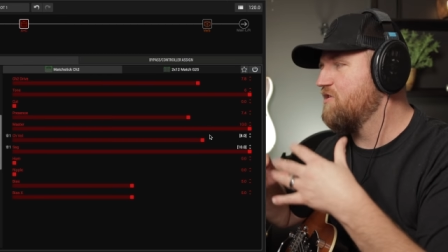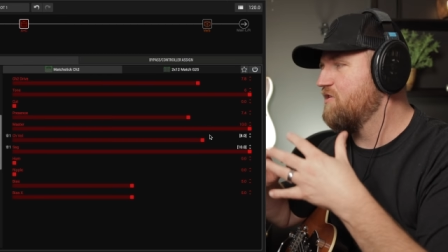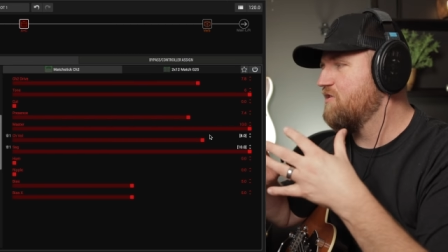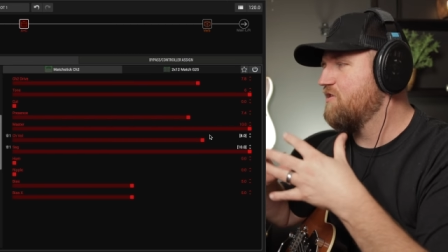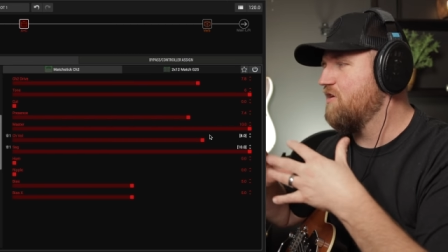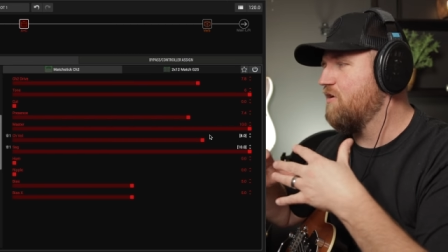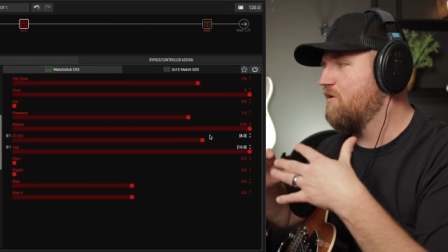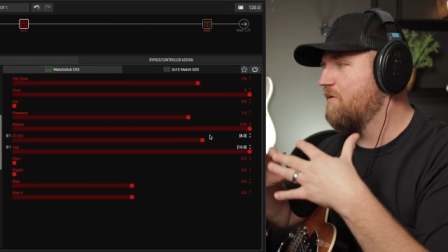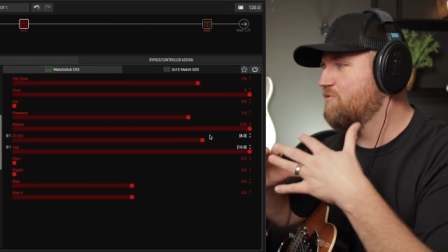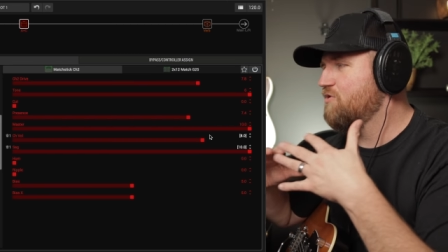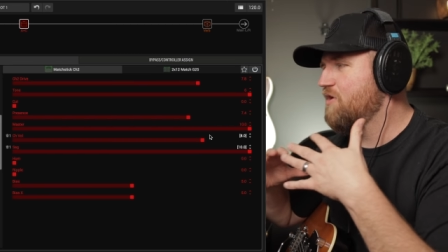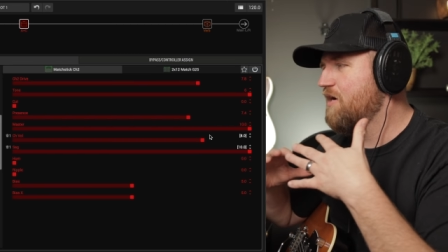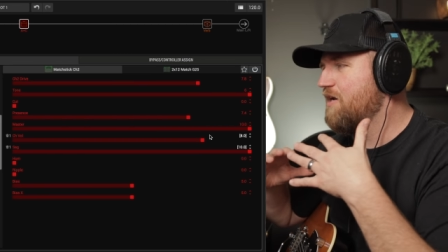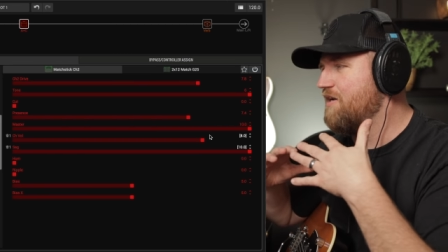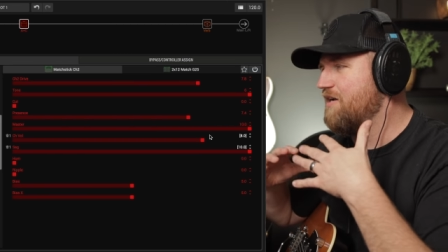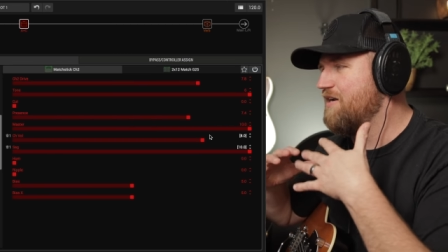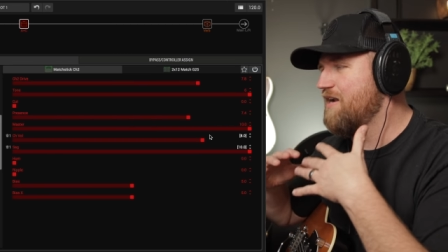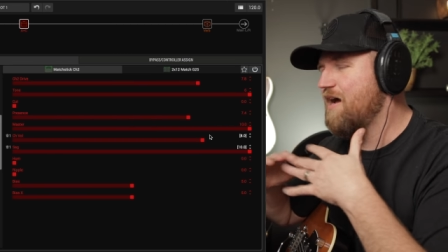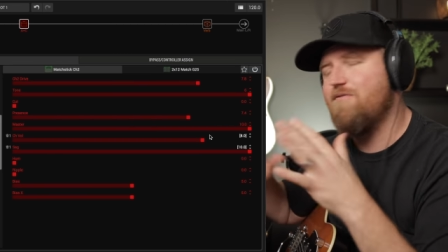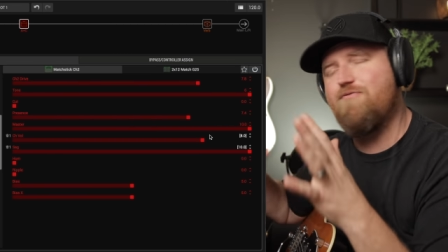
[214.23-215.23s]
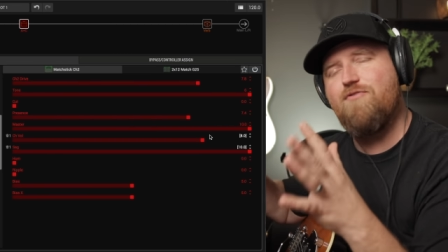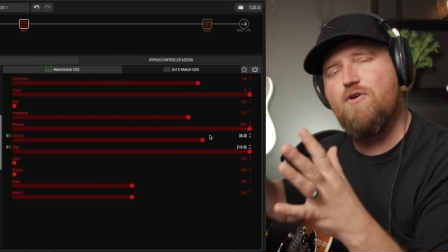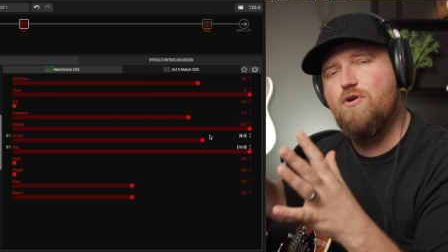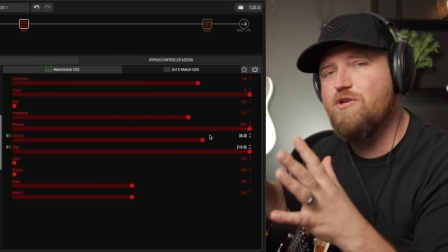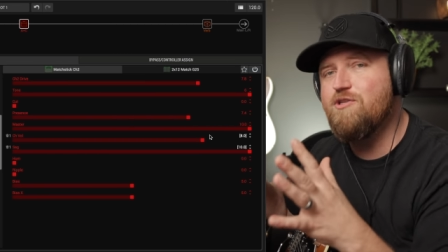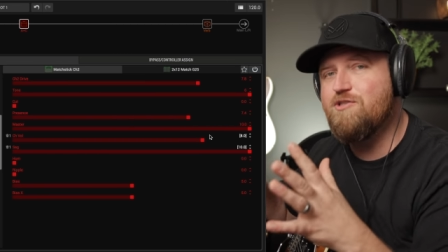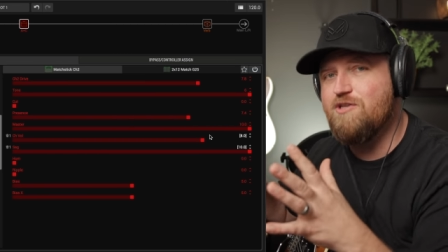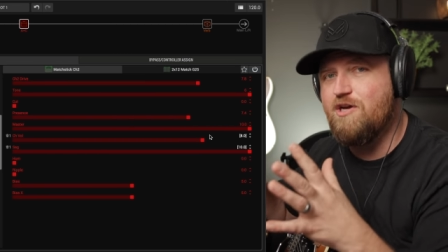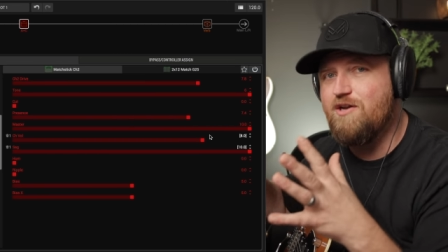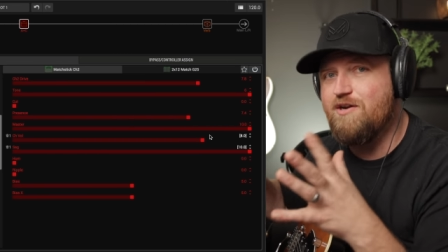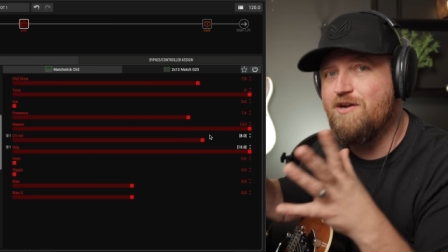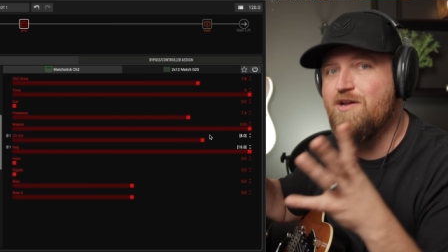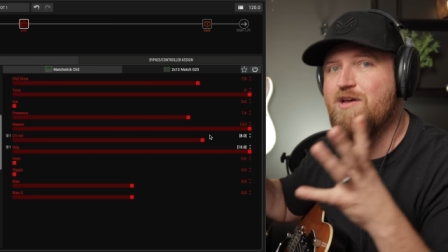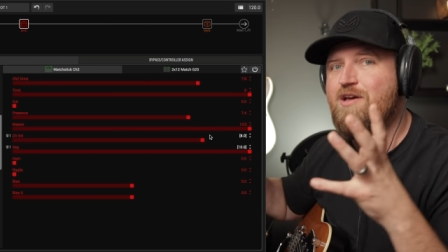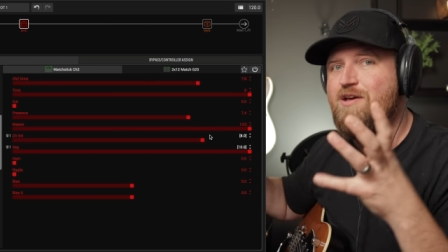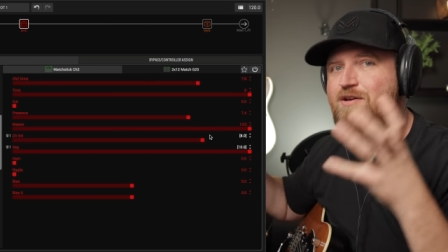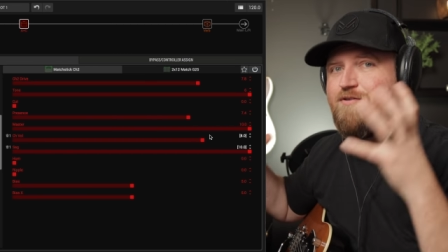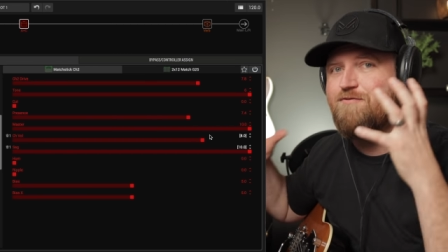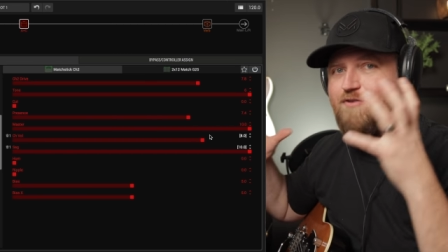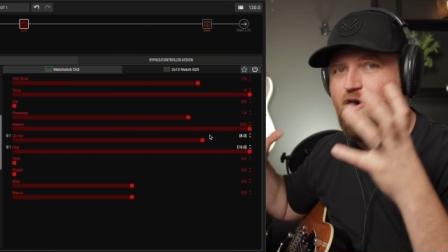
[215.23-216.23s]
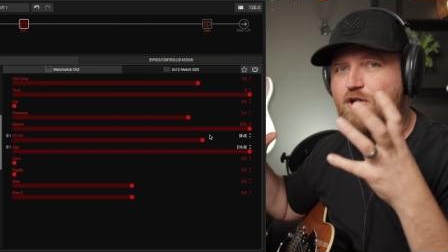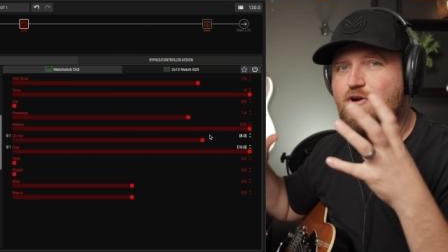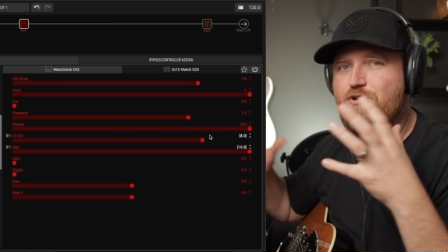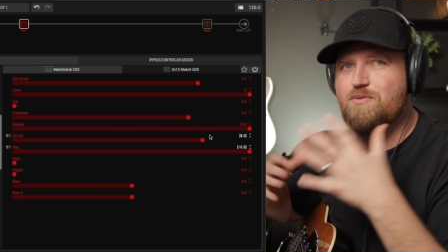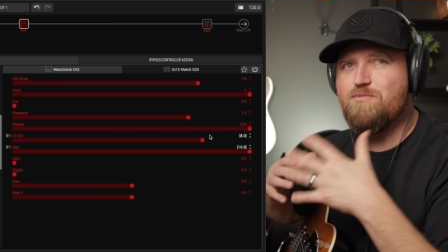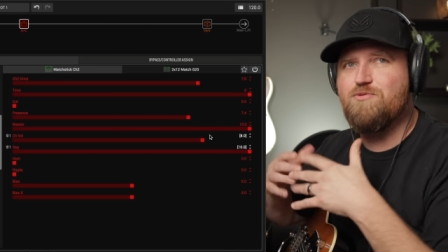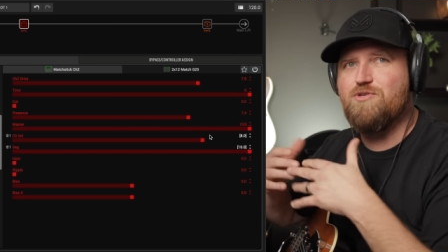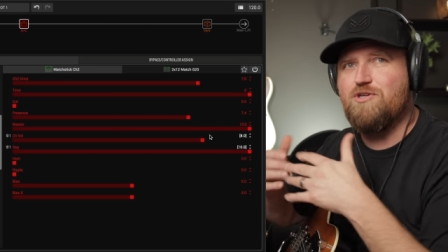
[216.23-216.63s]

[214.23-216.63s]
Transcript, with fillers: And so I'm trying to not focus on volume.